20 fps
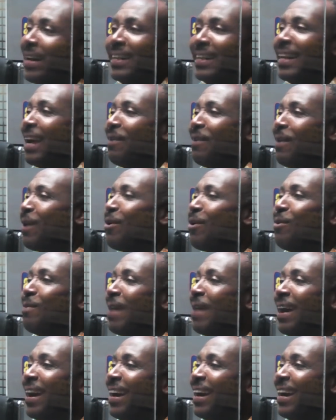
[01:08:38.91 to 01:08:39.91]
but if
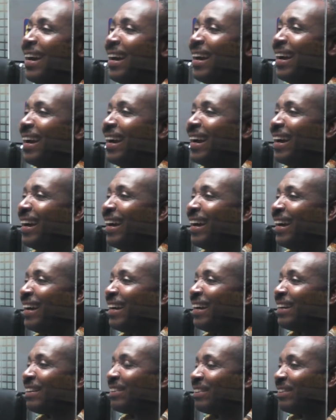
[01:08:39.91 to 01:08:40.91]
you say old
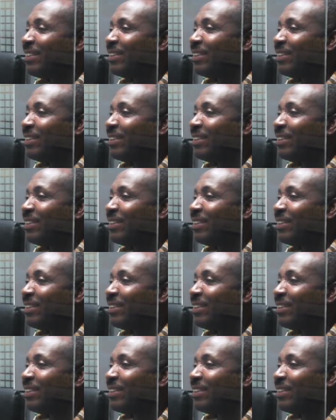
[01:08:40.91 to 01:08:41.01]
videos,